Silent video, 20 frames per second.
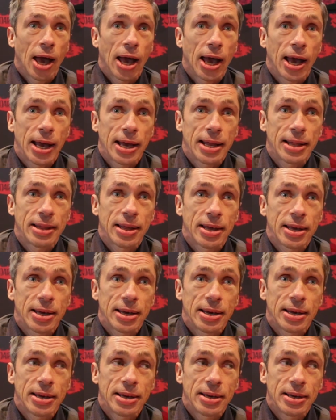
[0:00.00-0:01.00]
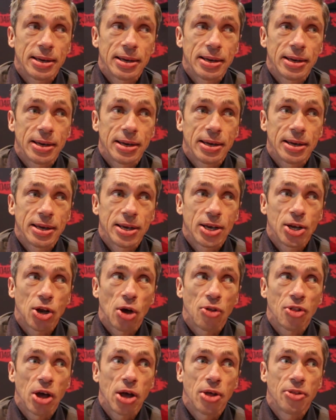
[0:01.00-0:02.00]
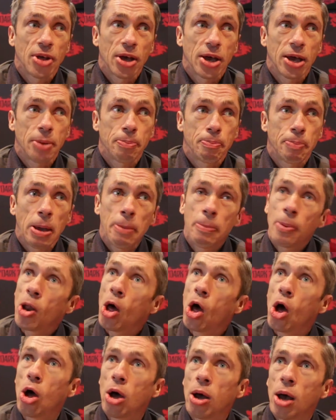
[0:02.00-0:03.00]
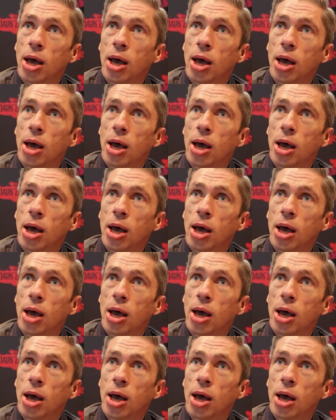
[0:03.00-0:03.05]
And, you know, the people are,